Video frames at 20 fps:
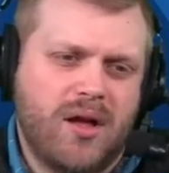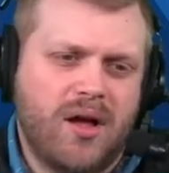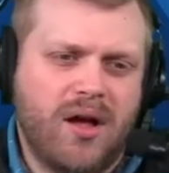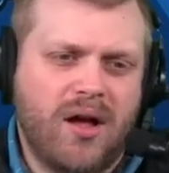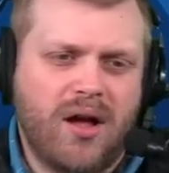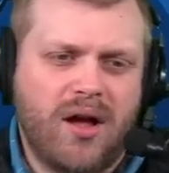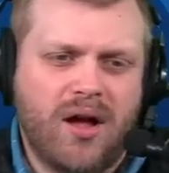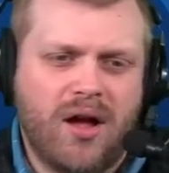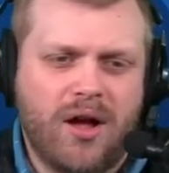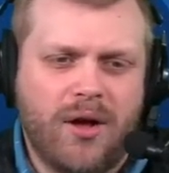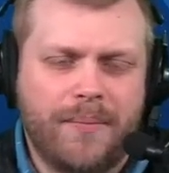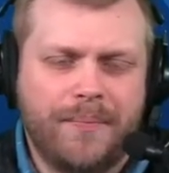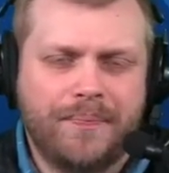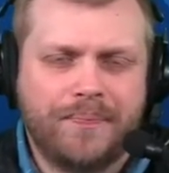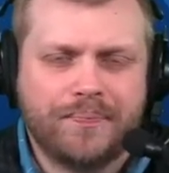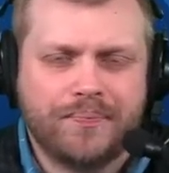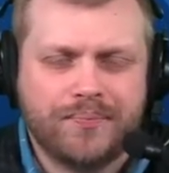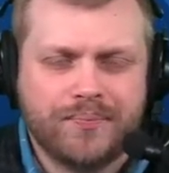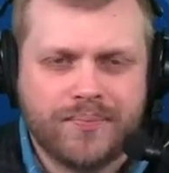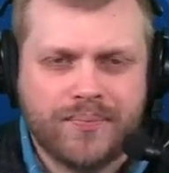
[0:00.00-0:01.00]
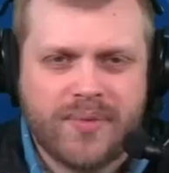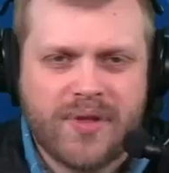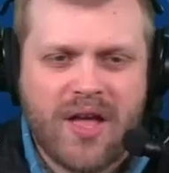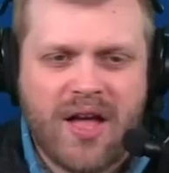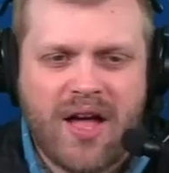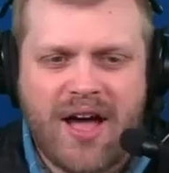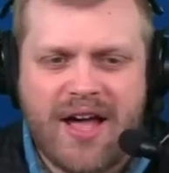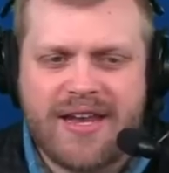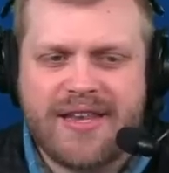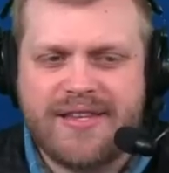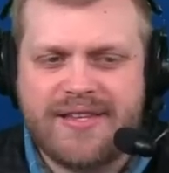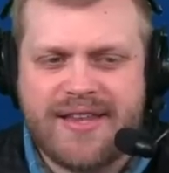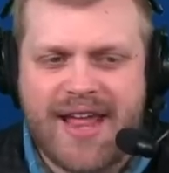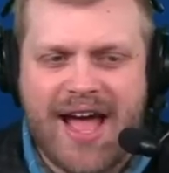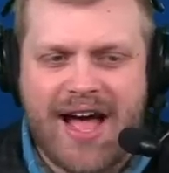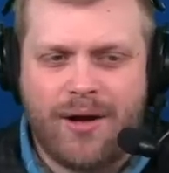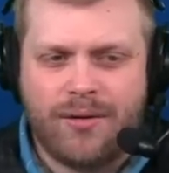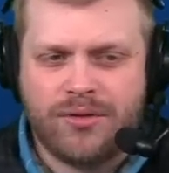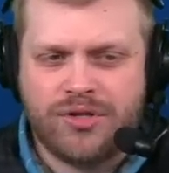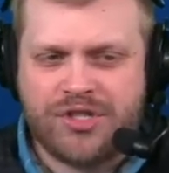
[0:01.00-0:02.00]
Um, I
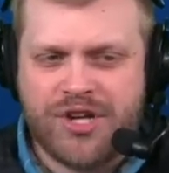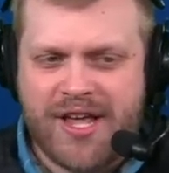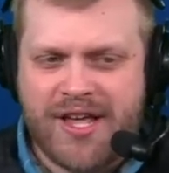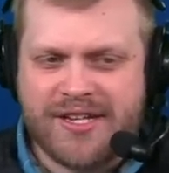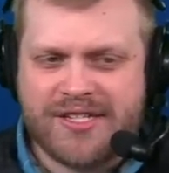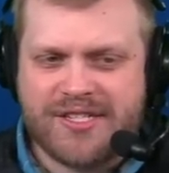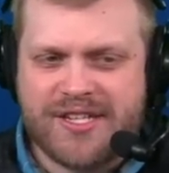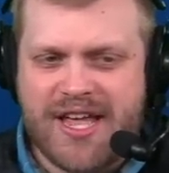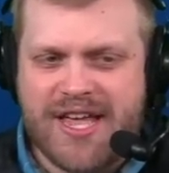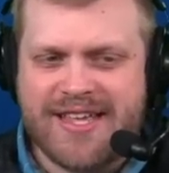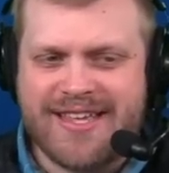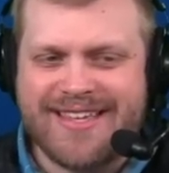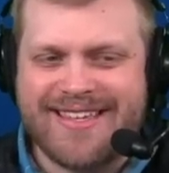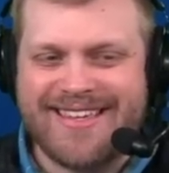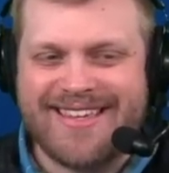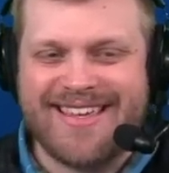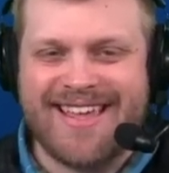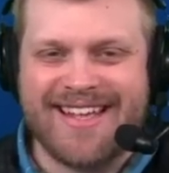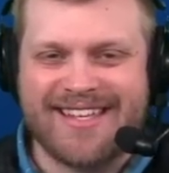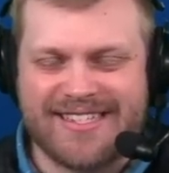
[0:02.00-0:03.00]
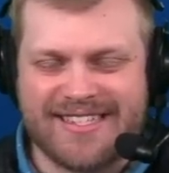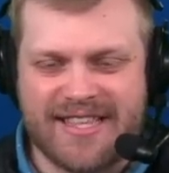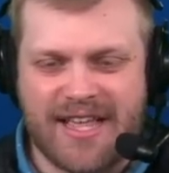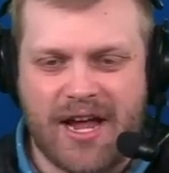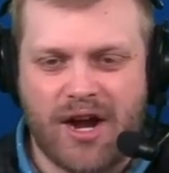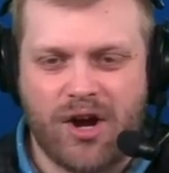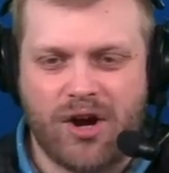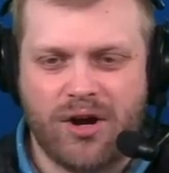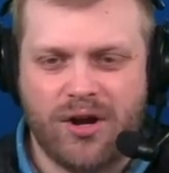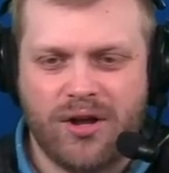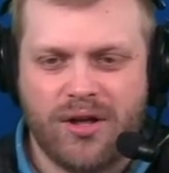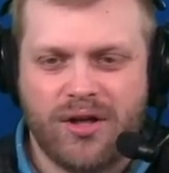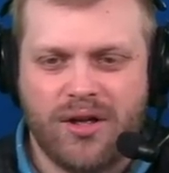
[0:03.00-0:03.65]
doubt JSN gets there.